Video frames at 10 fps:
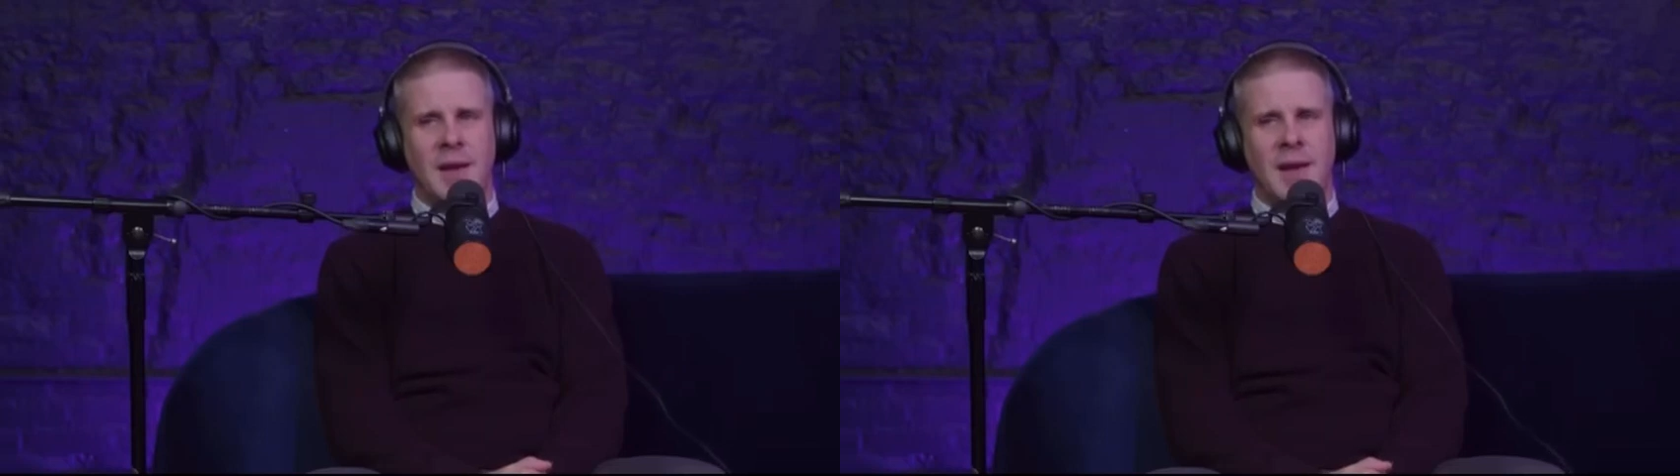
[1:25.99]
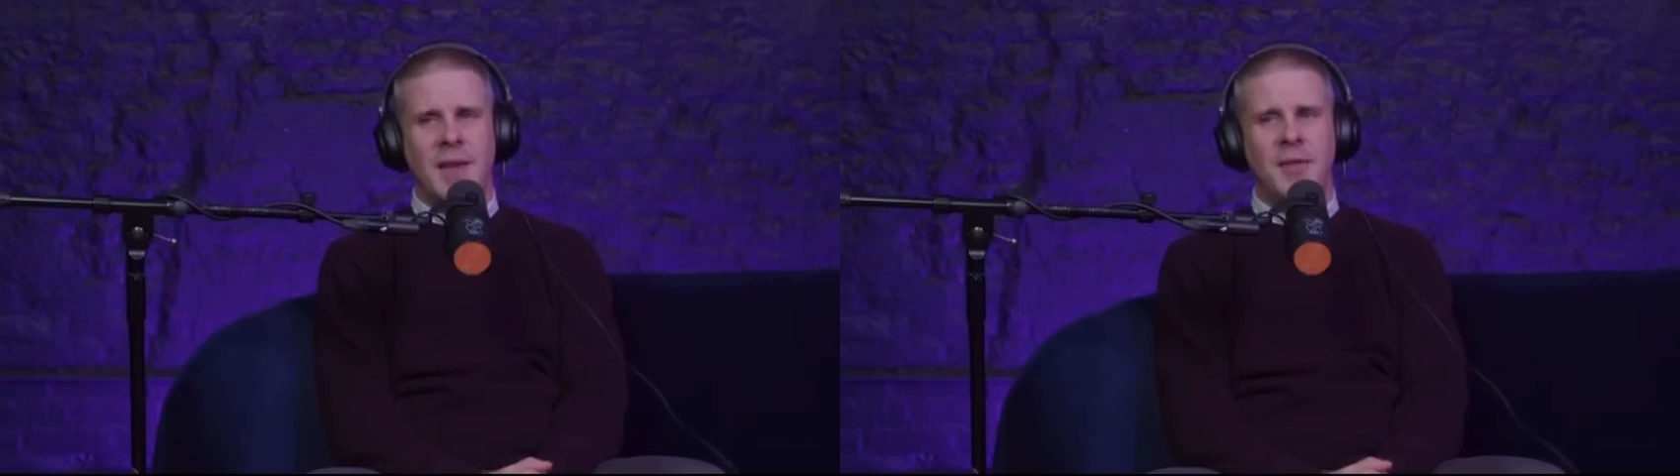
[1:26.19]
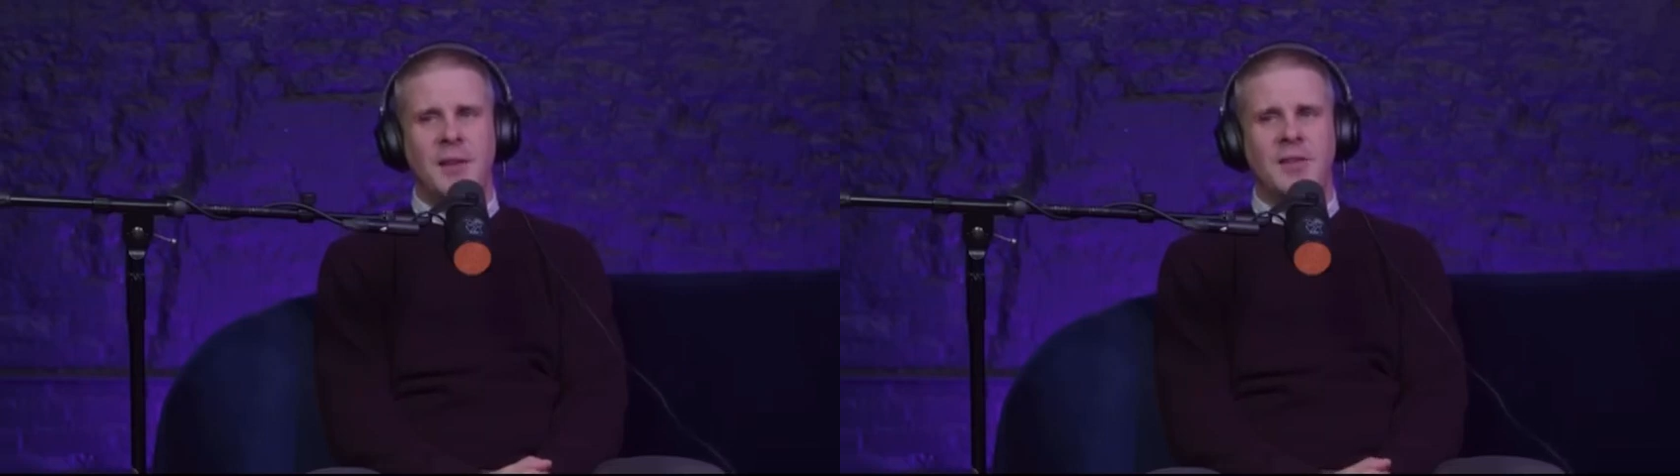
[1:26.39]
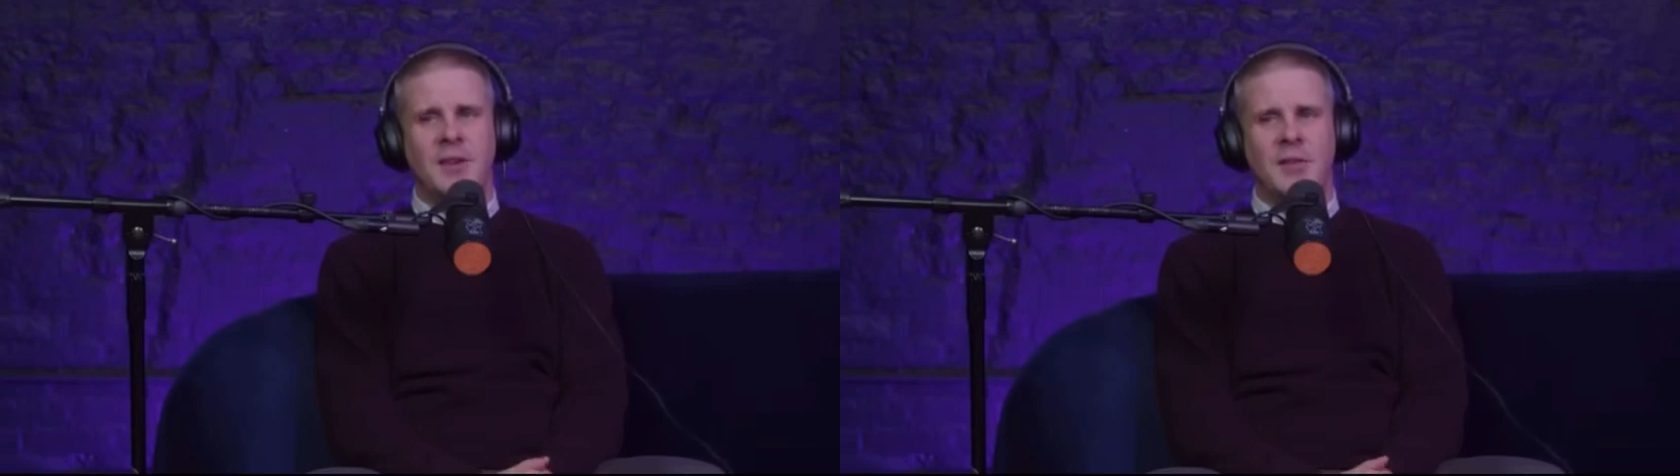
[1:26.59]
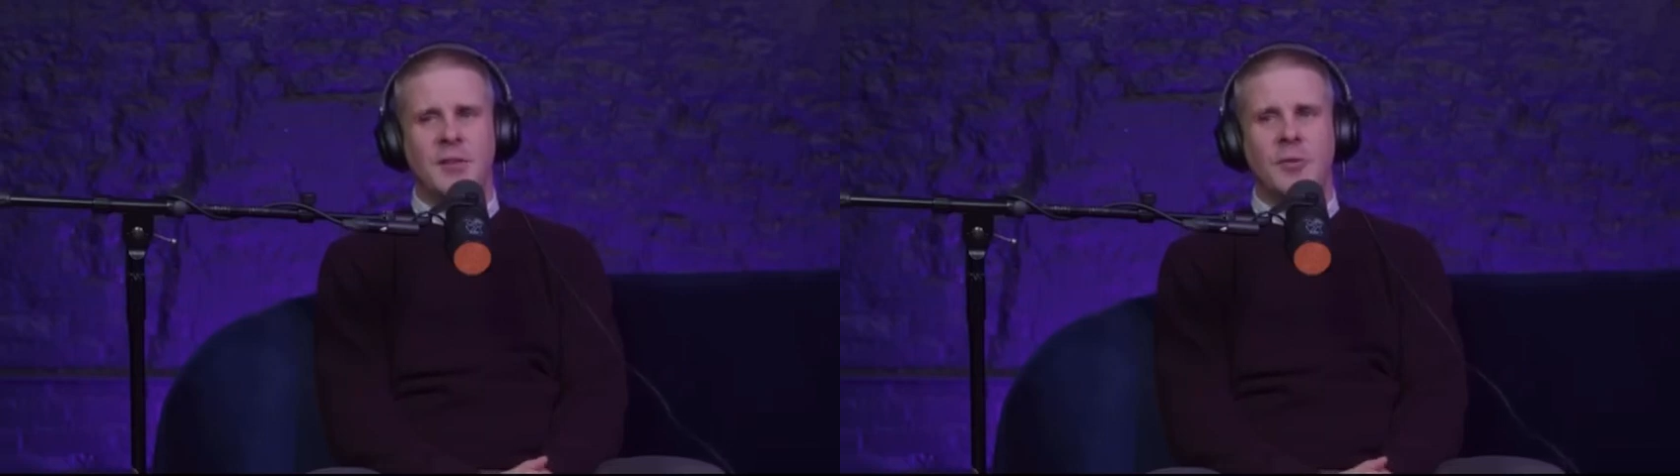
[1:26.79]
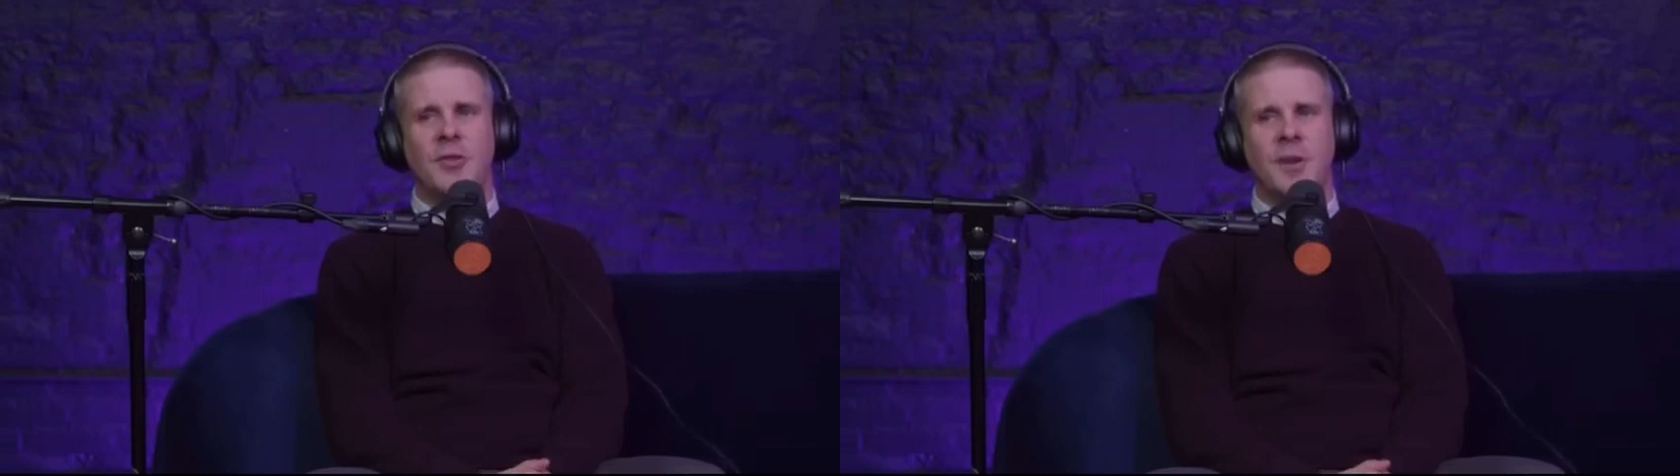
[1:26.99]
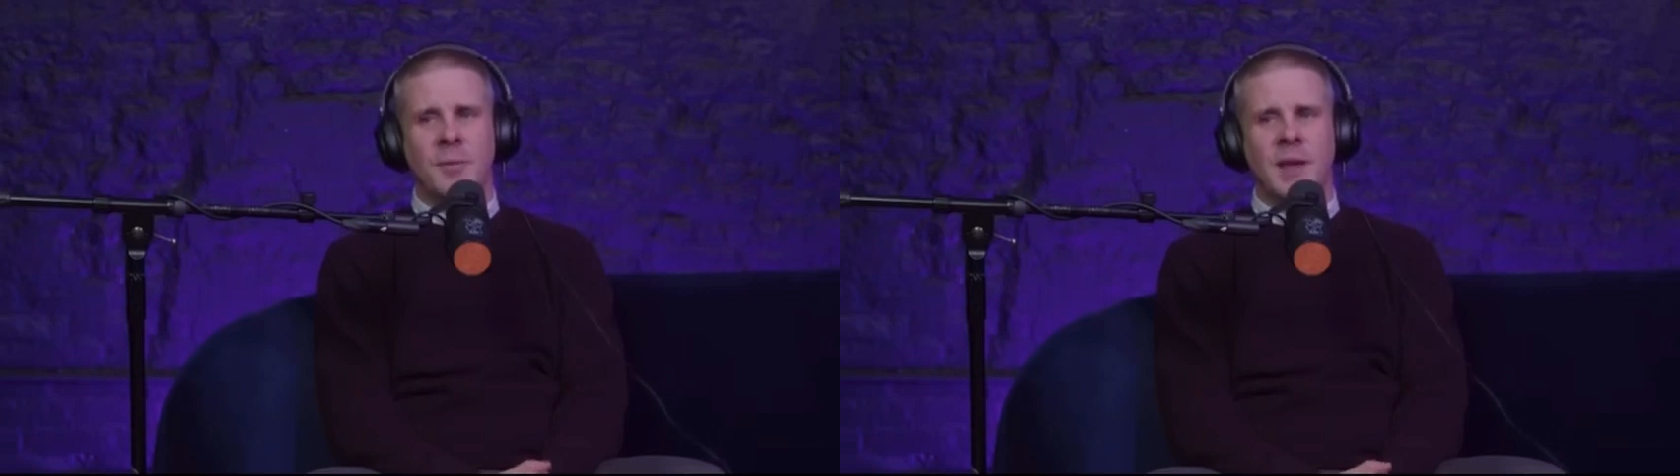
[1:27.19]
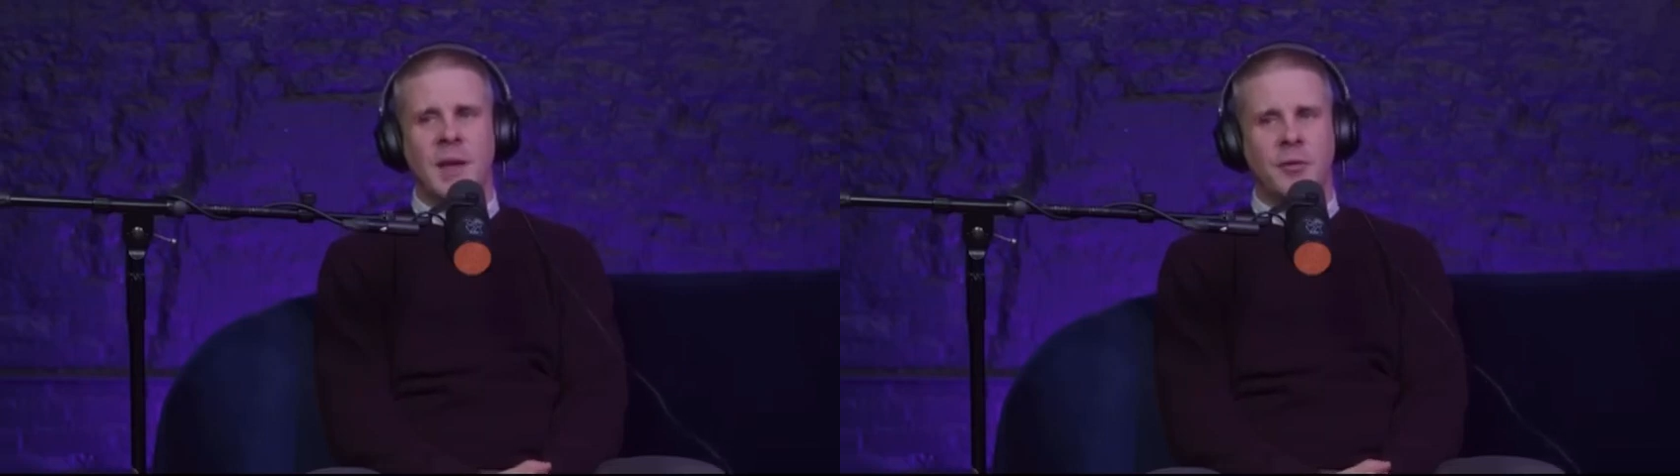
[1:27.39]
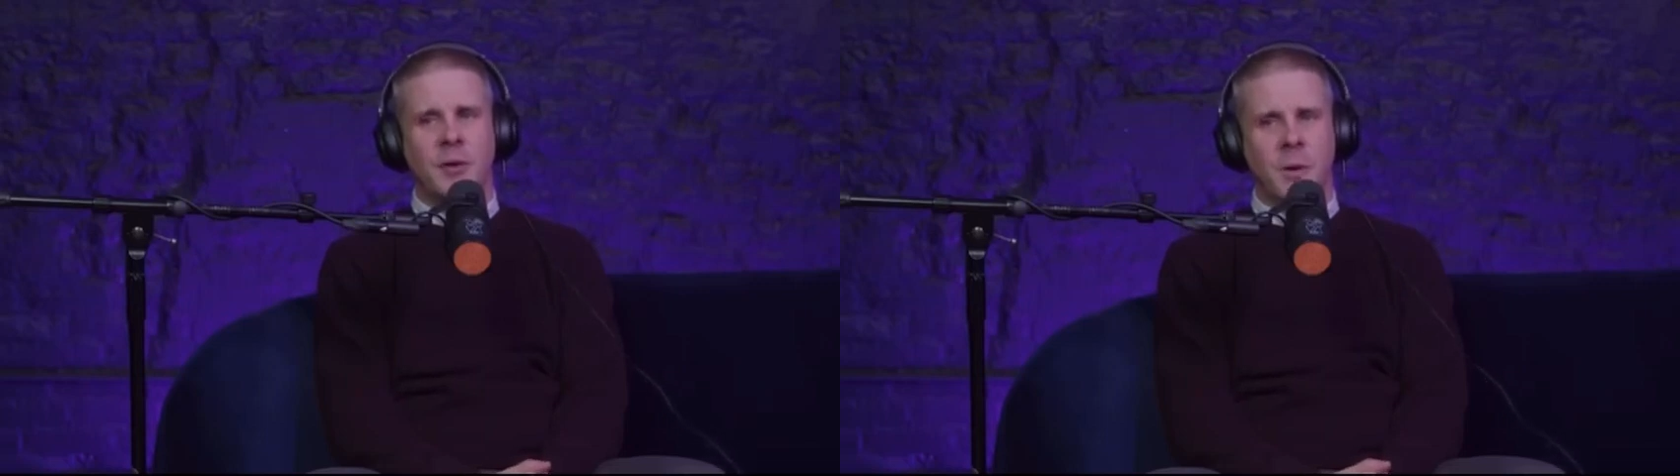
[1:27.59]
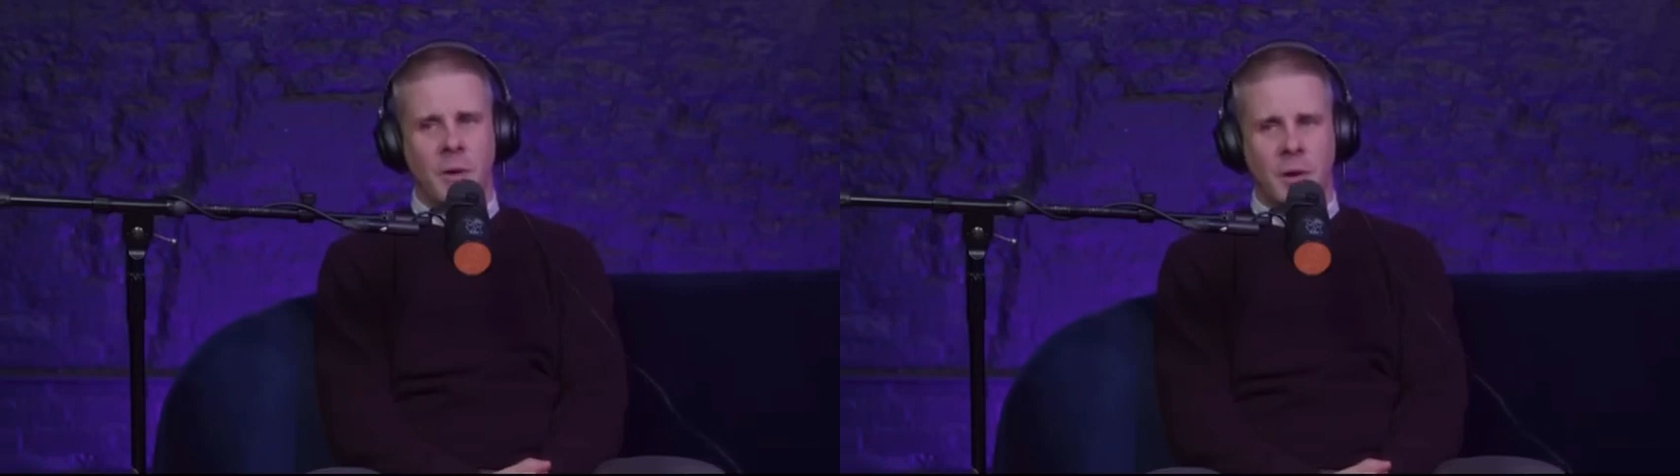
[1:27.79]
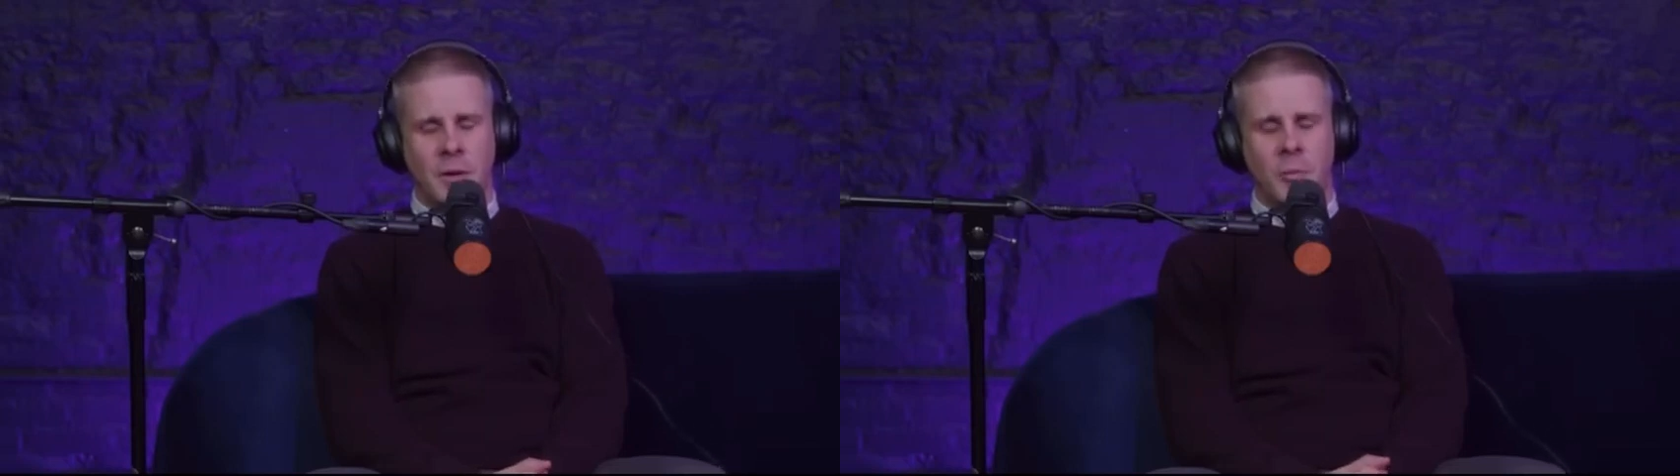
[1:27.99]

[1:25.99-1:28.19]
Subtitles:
I think, suggests that there's something else going on.